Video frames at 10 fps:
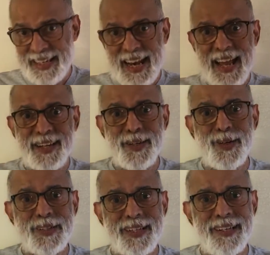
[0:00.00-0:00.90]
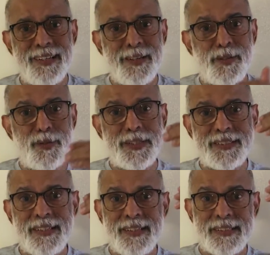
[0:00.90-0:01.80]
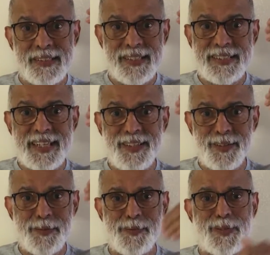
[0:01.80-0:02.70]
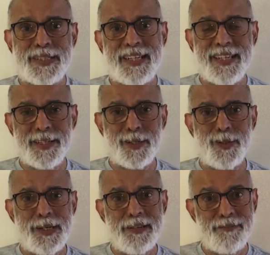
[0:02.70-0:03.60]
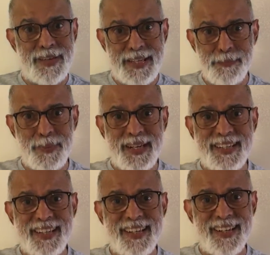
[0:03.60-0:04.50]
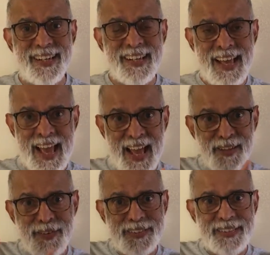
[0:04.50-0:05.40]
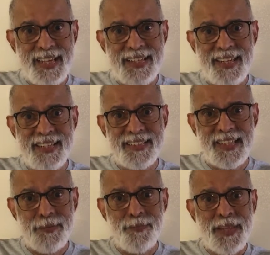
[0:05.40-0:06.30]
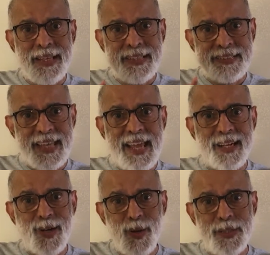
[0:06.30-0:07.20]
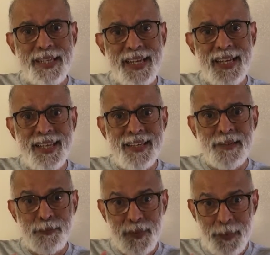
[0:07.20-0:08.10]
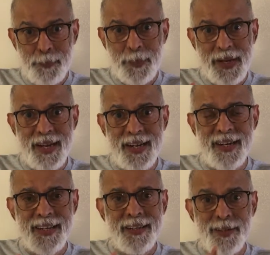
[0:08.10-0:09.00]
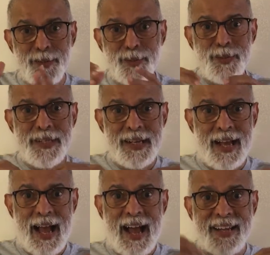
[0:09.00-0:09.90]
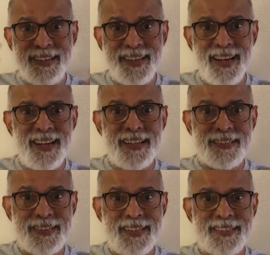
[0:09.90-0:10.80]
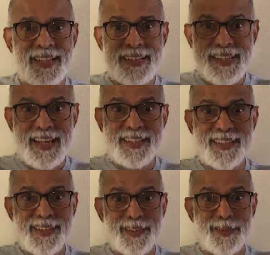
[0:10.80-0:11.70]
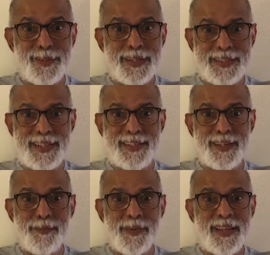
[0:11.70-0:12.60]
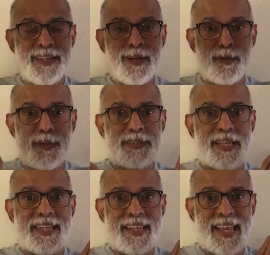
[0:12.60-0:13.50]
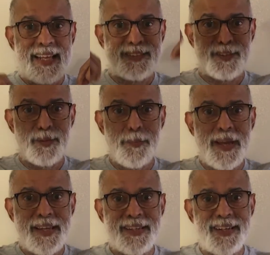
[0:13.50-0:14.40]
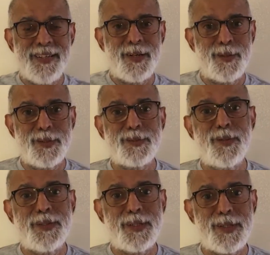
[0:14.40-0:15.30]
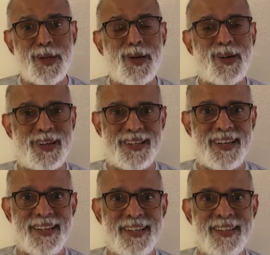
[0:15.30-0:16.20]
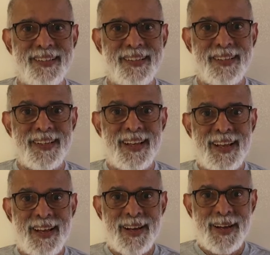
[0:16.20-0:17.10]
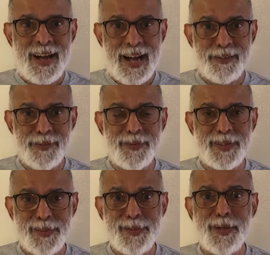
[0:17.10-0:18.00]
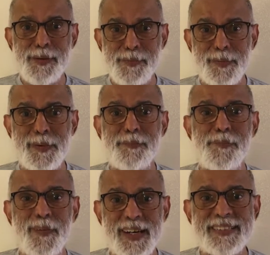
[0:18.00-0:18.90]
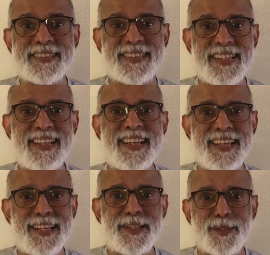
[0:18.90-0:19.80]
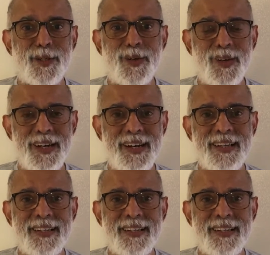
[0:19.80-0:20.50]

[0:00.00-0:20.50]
granddaughter, who was 13 or 14 year old, very pretty girl. I was getting them psychologically prepared to handle this 80 year old gentleman who is getting extubated, who is going to talk. However, you know, first thing he told,